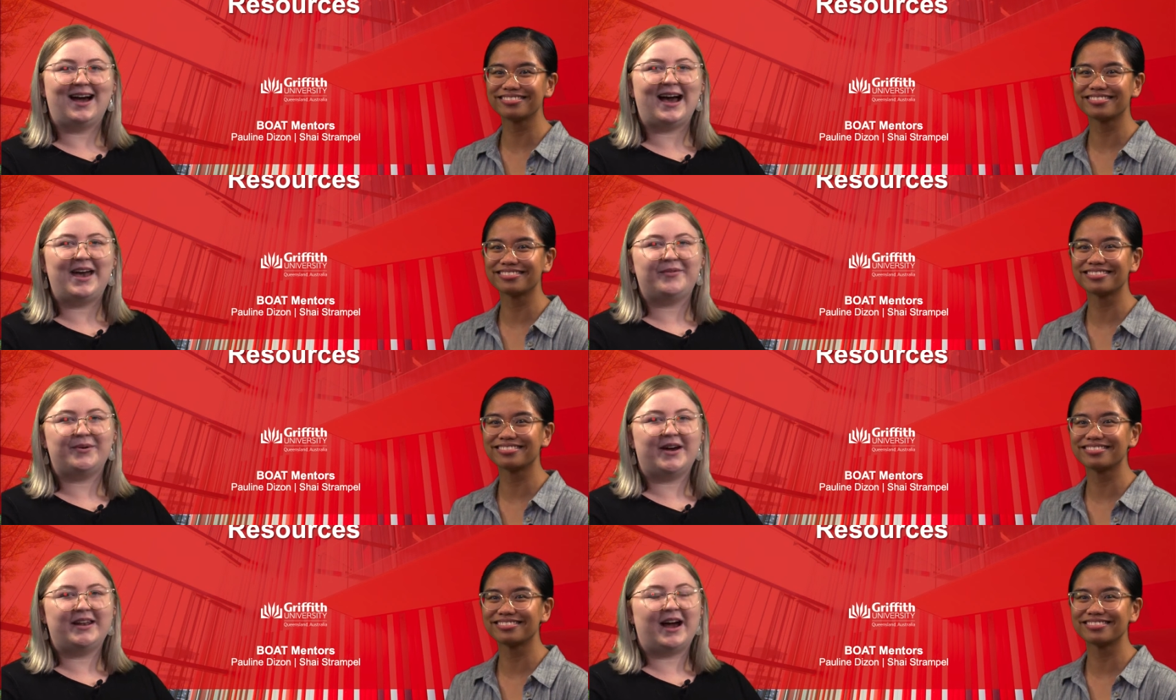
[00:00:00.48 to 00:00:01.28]
Speaker 1: Hi
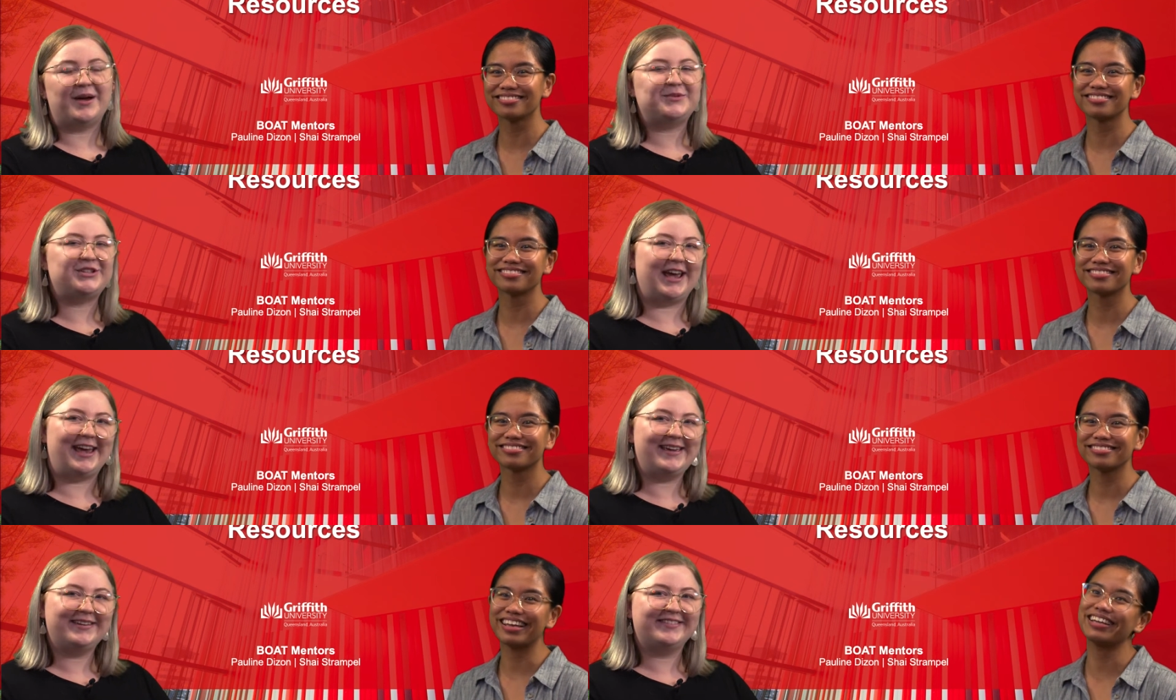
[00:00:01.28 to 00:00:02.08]
everyone, I'm
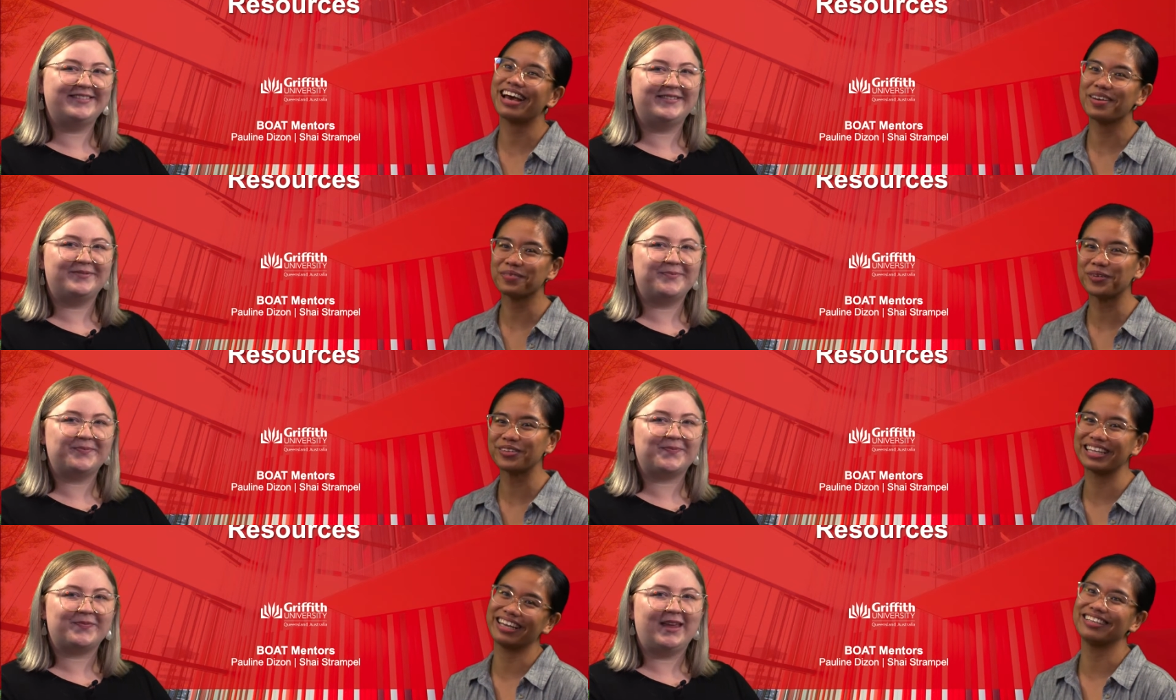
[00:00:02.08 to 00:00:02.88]
Shay. And I'm
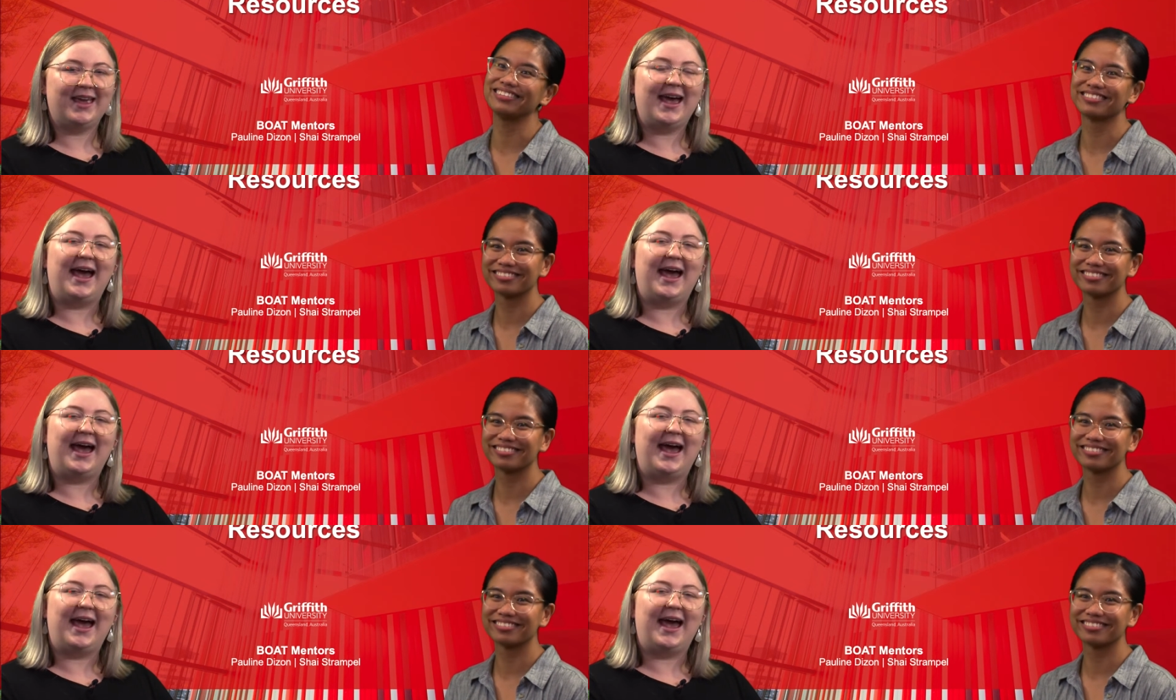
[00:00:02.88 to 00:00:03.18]
Pauline.